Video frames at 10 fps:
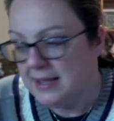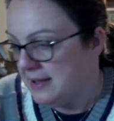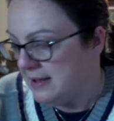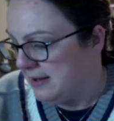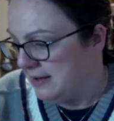
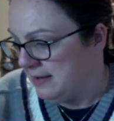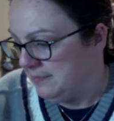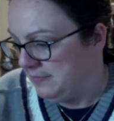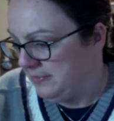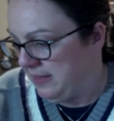
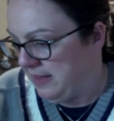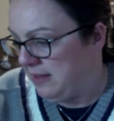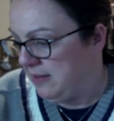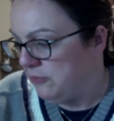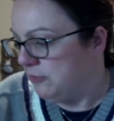The
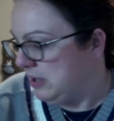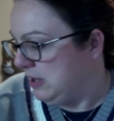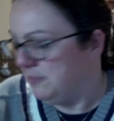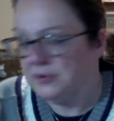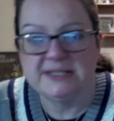
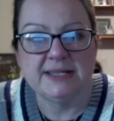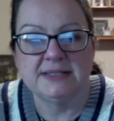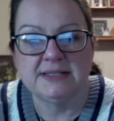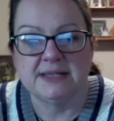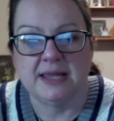Ukrainian
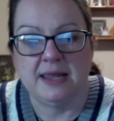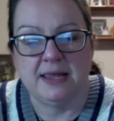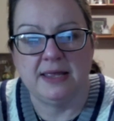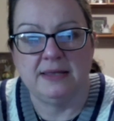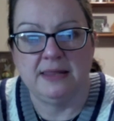Princess
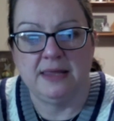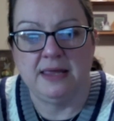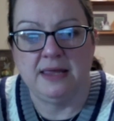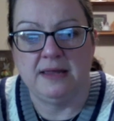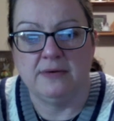and
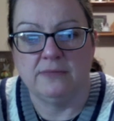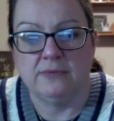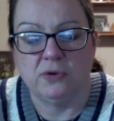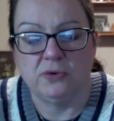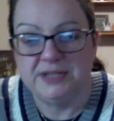the
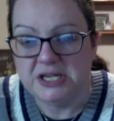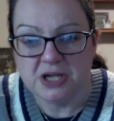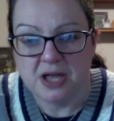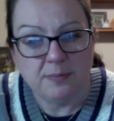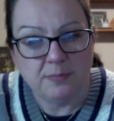Old Tea
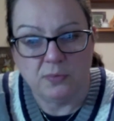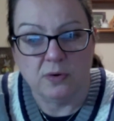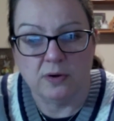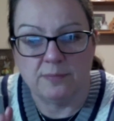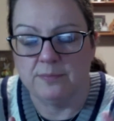Shop
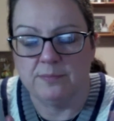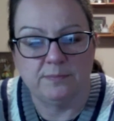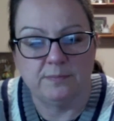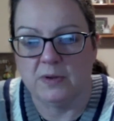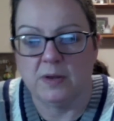were
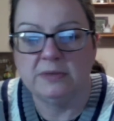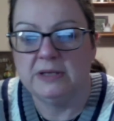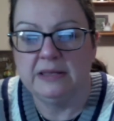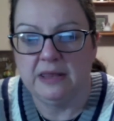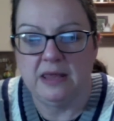
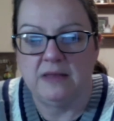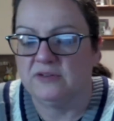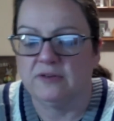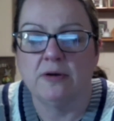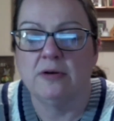completely
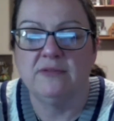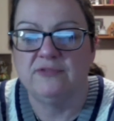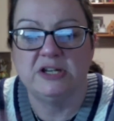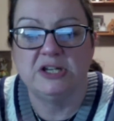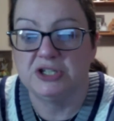started,
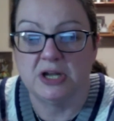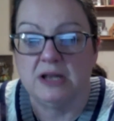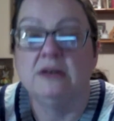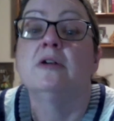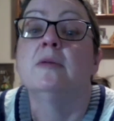finished,
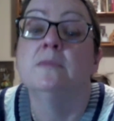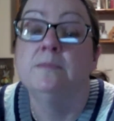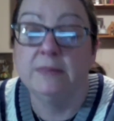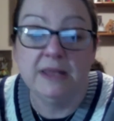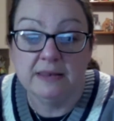and
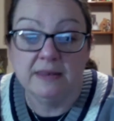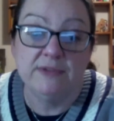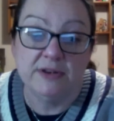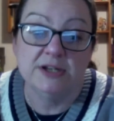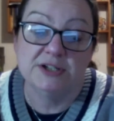completely
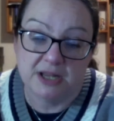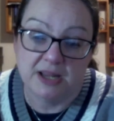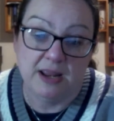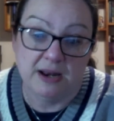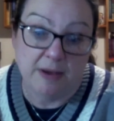finished
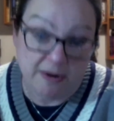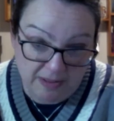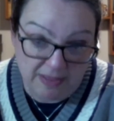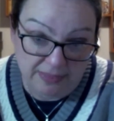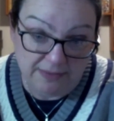in about a
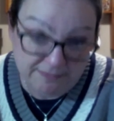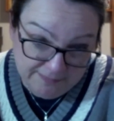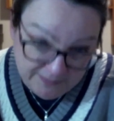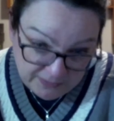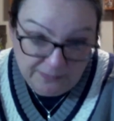month.
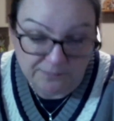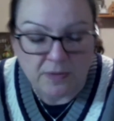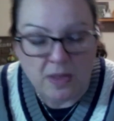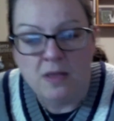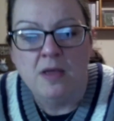So,
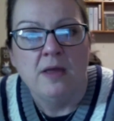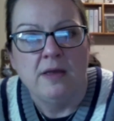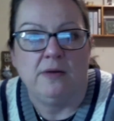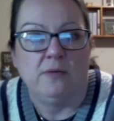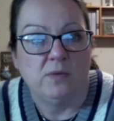
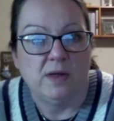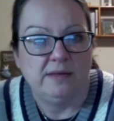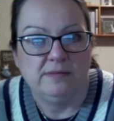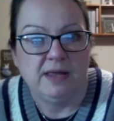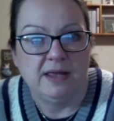I
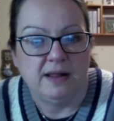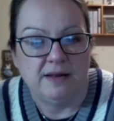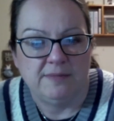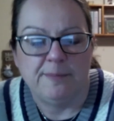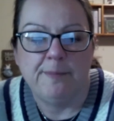get on
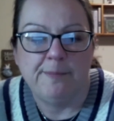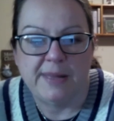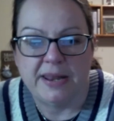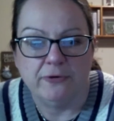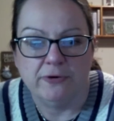a
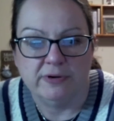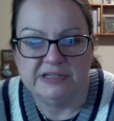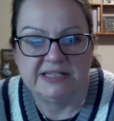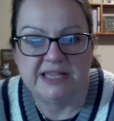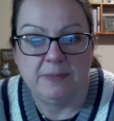bender and
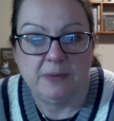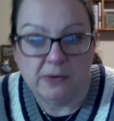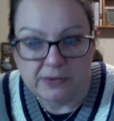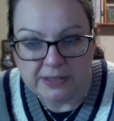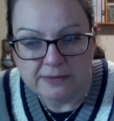just keep
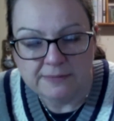going.